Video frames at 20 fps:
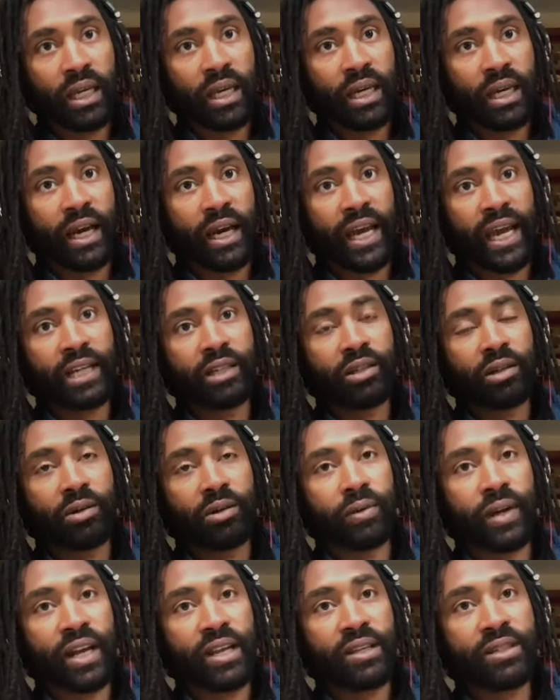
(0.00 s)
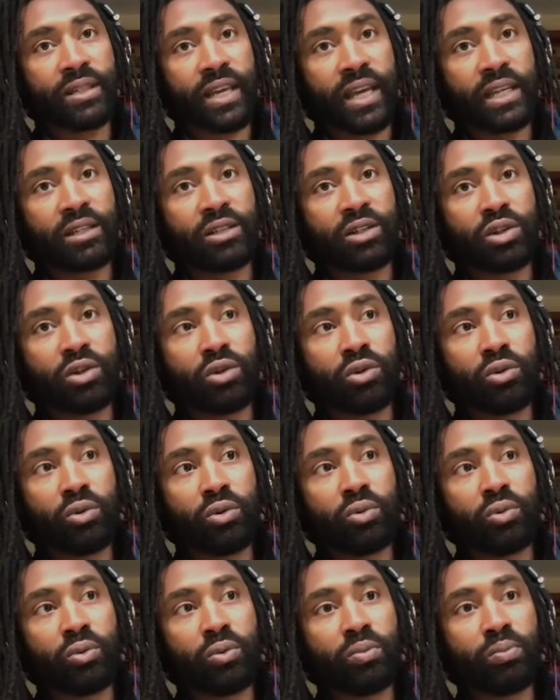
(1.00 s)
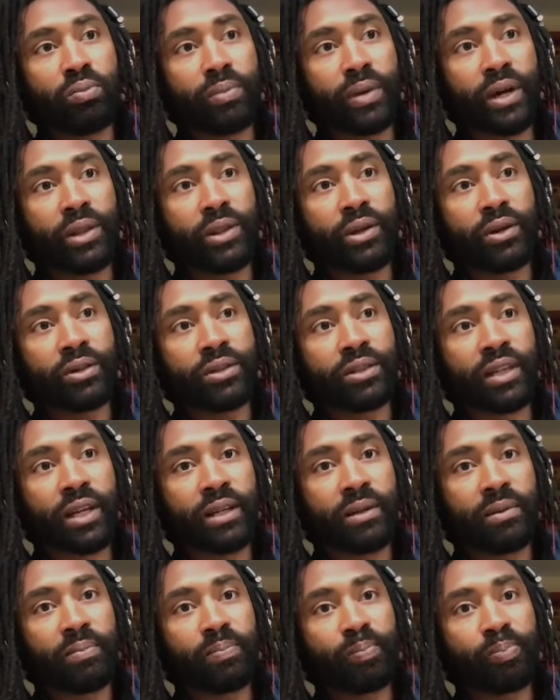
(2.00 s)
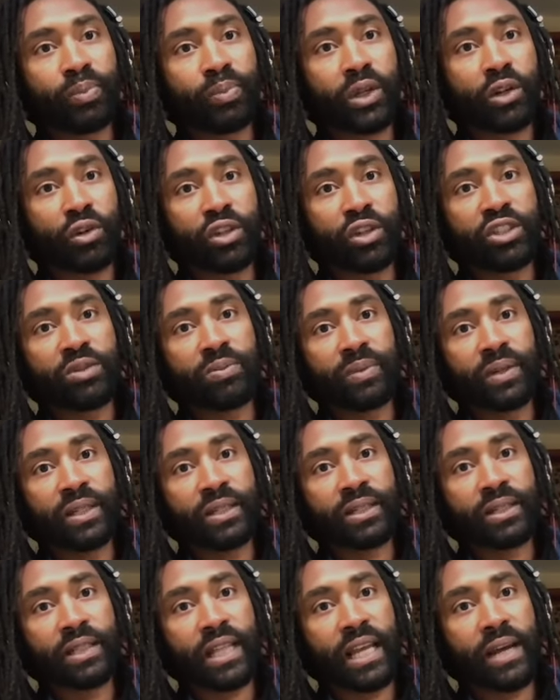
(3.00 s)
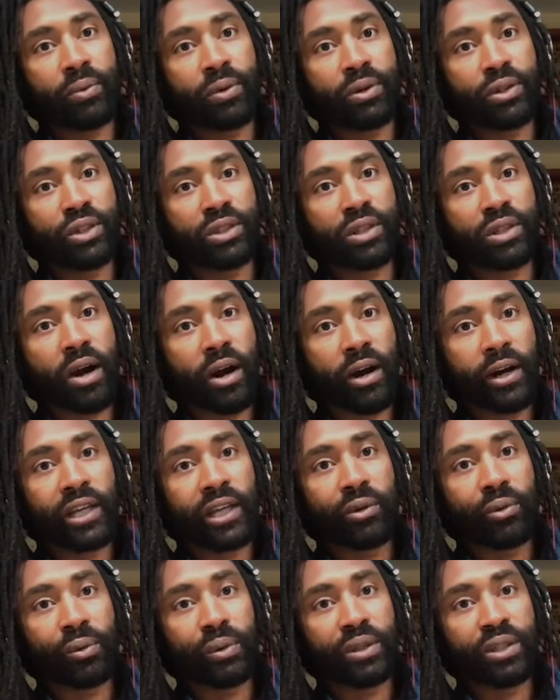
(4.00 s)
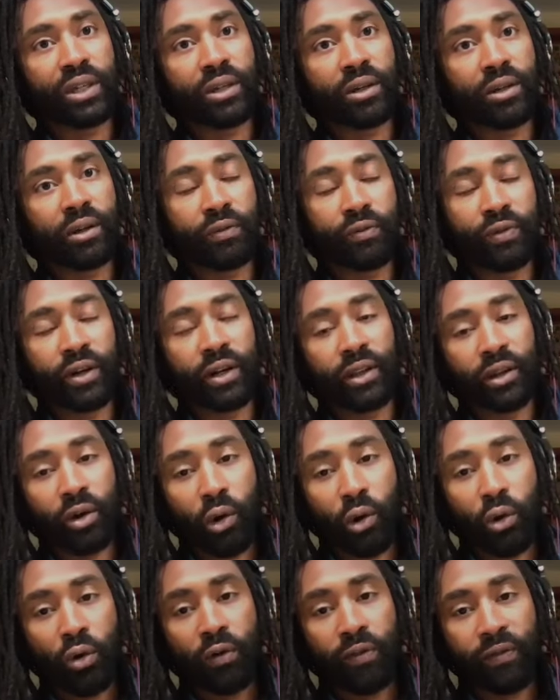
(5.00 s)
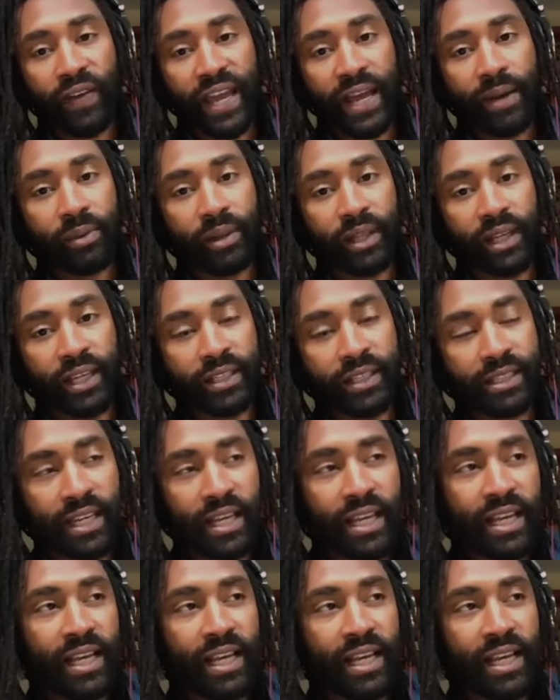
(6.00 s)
I had to arrest like 2 mothers on Christmas that were just arguing with each other in front of their whole families.